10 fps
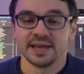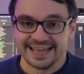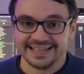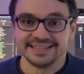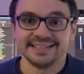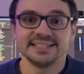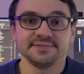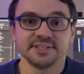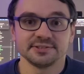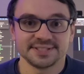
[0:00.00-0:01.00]
In this
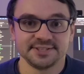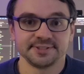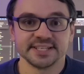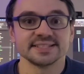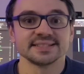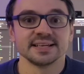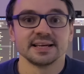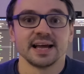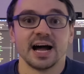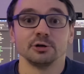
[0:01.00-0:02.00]
video series,
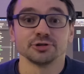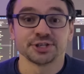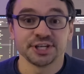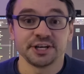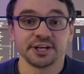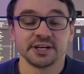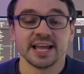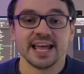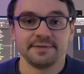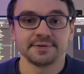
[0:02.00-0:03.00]
I will share
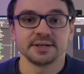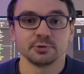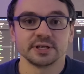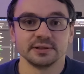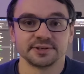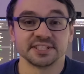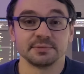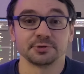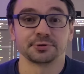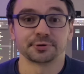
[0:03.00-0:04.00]
everything what I learned
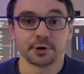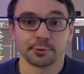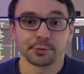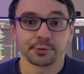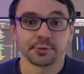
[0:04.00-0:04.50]
about growth.